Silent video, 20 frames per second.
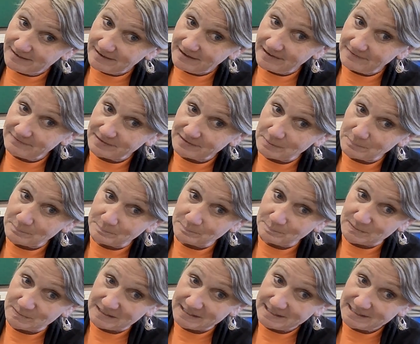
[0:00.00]
and the
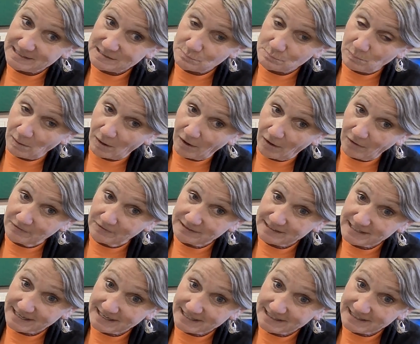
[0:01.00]
bees
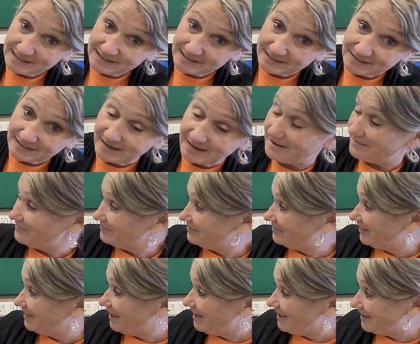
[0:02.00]
pollinate it, and
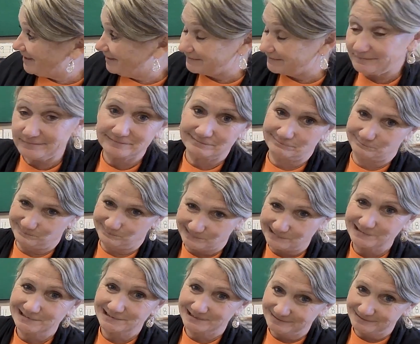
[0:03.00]
then,
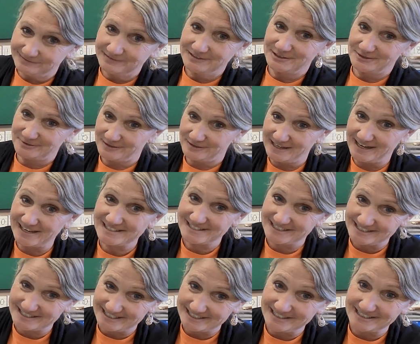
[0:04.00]
you
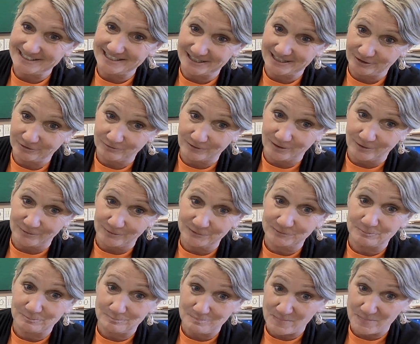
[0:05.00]
guessed it, it grows
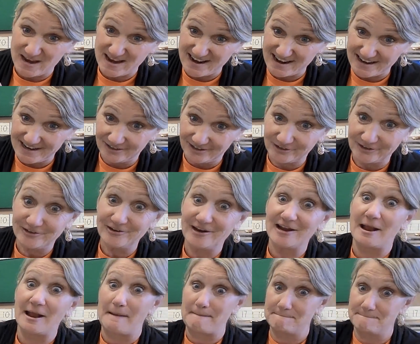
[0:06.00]
bigger
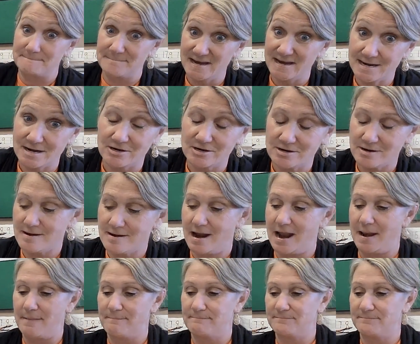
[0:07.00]
and bigger
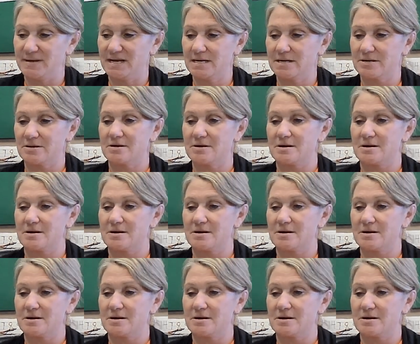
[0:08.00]
and bigger.